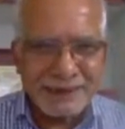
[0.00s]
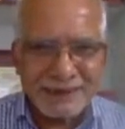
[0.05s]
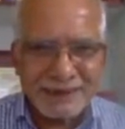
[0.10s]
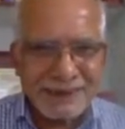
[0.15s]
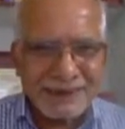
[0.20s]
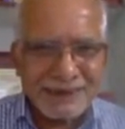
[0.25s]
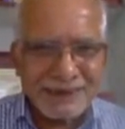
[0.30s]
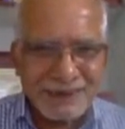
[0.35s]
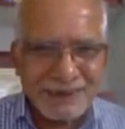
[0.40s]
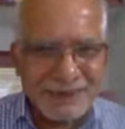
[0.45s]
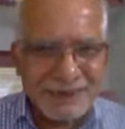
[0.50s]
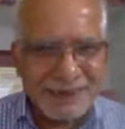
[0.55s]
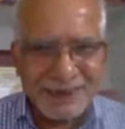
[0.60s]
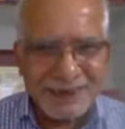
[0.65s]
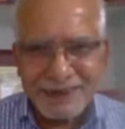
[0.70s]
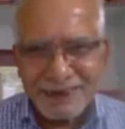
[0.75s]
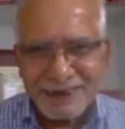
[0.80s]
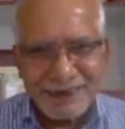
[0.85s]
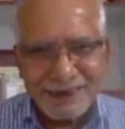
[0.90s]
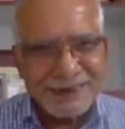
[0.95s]
takes
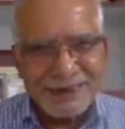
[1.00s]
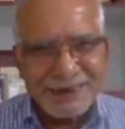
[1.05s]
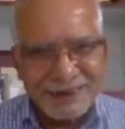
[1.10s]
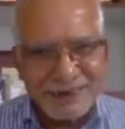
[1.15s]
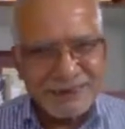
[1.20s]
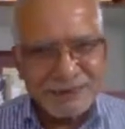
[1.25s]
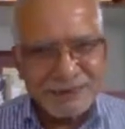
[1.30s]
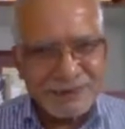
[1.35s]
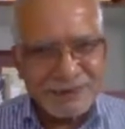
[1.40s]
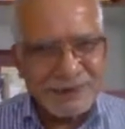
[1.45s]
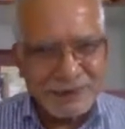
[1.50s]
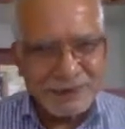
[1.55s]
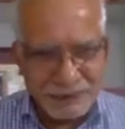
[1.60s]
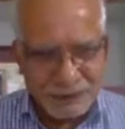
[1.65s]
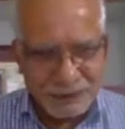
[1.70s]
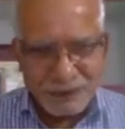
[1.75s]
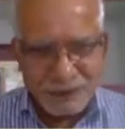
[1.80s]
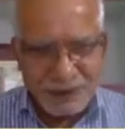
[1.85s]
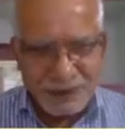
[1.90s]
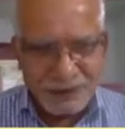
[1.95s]
uh,
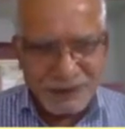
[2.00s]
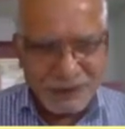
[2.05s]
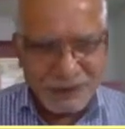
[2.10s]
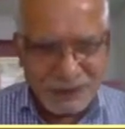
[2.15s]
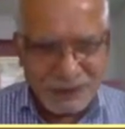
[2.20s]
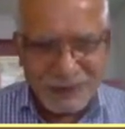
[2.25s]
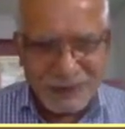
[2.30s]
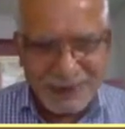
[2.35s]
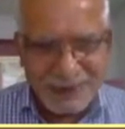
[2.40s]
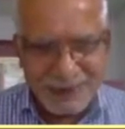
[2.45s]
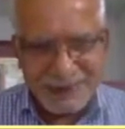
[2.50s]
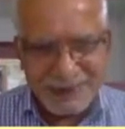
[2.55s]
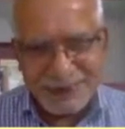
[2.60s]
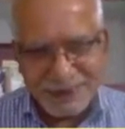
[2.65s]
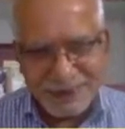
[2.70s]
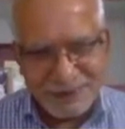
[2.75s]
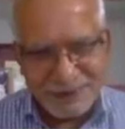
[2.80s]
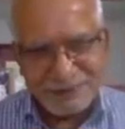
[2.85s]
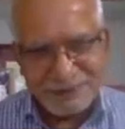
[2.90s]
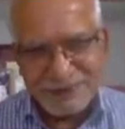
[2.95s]
one to two
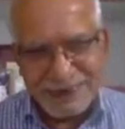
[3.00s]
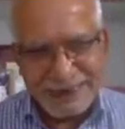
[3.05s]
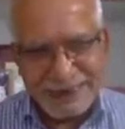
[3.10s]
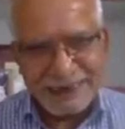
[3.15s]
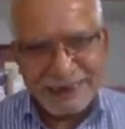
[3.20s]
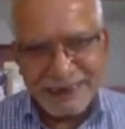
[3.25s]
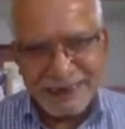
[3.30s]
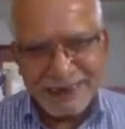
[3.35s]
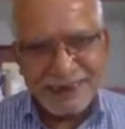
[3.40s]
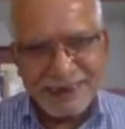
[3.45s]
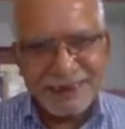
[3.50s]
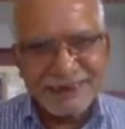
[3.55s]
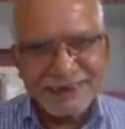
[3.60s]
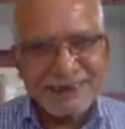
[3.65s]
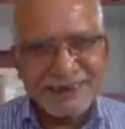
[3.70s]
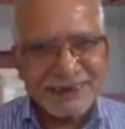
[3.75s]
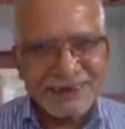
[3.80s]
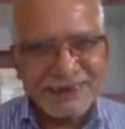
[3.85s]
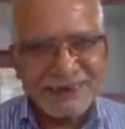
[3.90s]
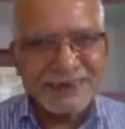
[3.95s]
years of training at
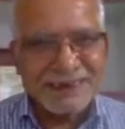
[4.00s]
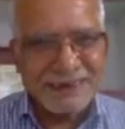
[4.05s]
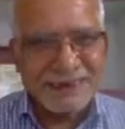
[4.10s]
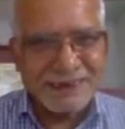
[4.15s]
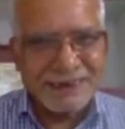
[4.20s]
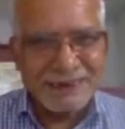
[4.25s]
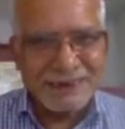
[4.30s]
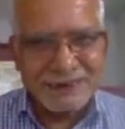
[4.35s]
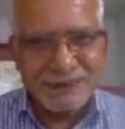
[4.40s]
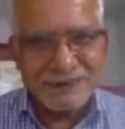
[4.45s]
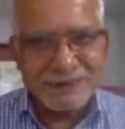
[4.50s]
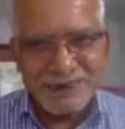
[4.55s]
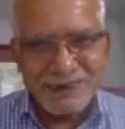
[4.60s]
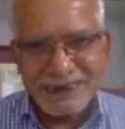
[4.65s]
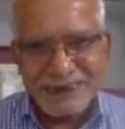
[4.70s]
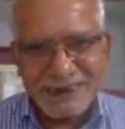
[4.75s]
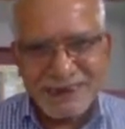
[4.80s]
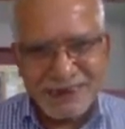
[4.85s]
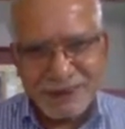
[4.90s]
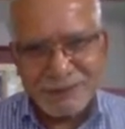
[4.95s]
this uh,
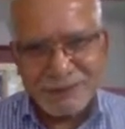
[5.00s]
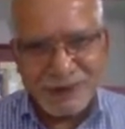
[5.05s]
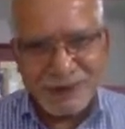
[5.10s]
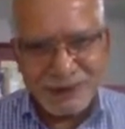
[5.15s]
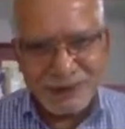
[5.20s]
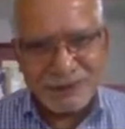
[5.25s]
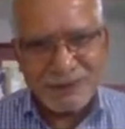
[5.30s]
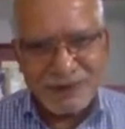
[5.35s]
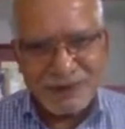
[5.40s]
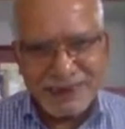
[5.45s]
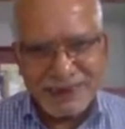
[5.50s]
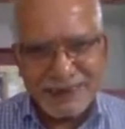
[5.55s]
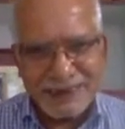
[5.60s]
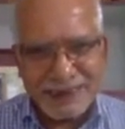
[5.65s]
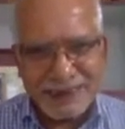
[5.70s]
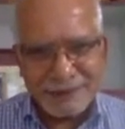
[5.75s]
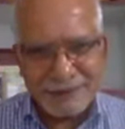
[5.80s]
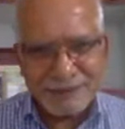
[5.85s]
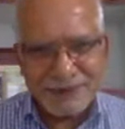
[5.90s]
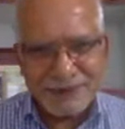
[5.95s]
University of Oxford
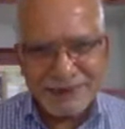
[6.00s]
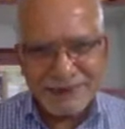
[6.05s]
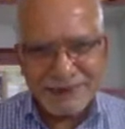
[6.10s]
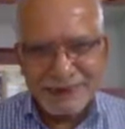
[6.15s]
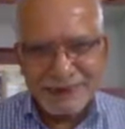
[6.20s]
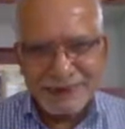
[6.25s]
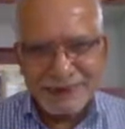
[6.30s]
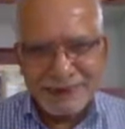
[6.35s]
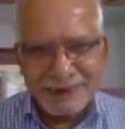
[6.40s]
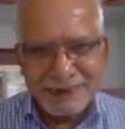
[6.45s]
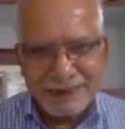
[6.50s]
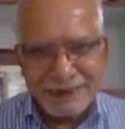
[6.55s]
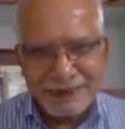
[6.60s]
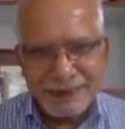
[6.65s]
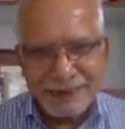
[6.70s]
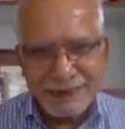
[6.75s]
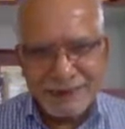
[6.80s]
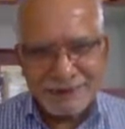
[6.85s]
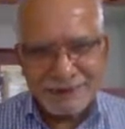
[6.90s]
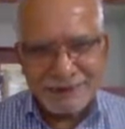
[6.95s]
and Cambridge,
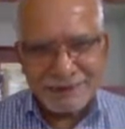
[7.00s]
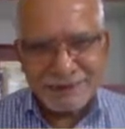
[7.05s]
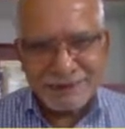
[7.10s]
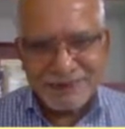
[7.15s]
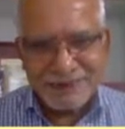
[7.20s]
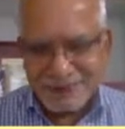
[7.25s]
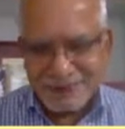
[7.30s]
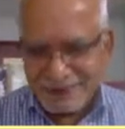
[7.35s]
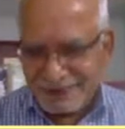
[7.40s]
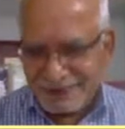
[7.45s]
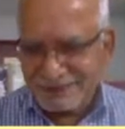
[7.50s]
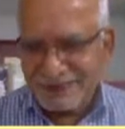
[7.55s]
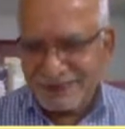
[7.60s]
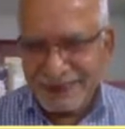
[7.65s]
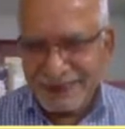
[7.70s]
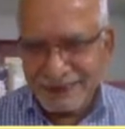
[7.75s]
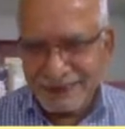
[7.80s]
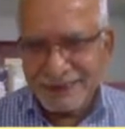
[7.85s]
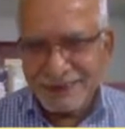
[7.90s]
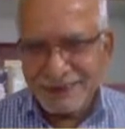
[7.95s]
and serves for
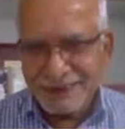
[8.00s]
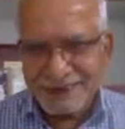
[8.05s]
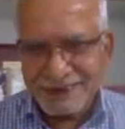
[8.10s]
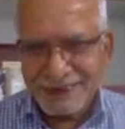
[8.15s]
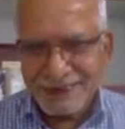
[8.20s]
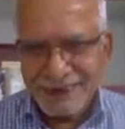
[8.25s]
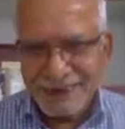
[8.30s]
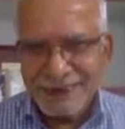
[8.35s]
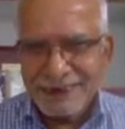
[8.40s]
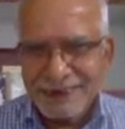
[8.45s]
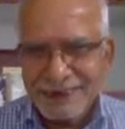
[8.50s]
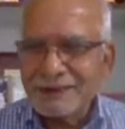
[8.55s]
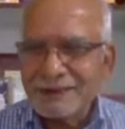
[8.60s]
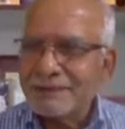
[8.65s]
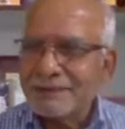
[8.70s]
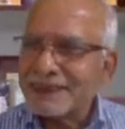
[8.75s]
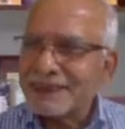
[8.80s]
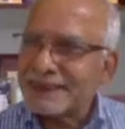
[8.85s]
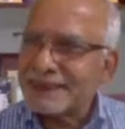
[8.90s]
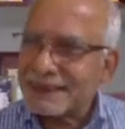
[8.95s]
35 years, he
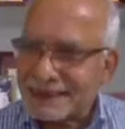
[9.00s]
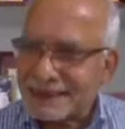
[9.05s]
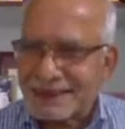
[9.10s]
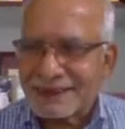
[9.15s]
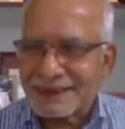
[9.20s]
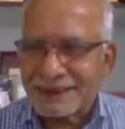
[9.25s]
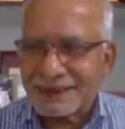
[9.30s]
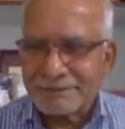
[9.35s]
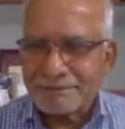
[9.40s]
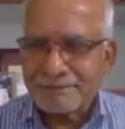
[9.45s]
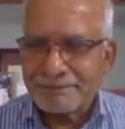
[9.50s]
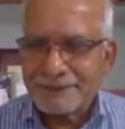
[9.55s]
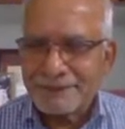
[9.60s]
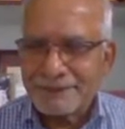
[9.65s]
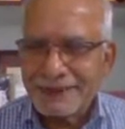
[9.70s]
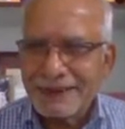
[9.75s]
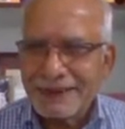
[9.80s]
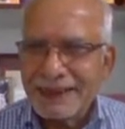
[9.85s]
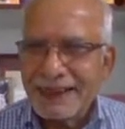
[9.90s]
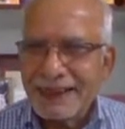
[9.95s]
will be 60.
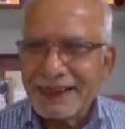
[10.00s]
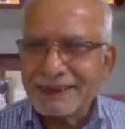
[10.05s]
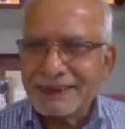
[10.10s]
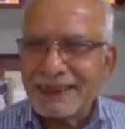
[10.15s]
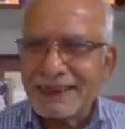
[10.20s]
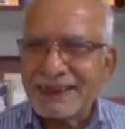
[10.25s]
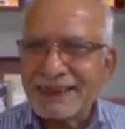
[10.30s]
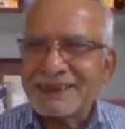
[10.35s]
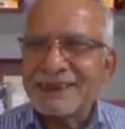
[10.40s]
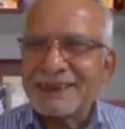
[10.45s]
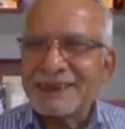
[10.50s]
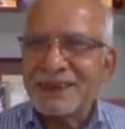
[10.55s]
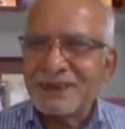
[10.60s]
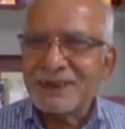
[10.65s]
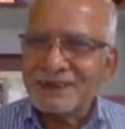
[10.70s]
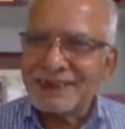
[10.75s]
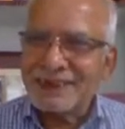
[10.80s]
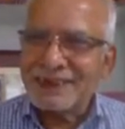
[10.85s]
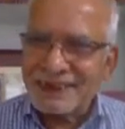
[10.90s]
And that is how the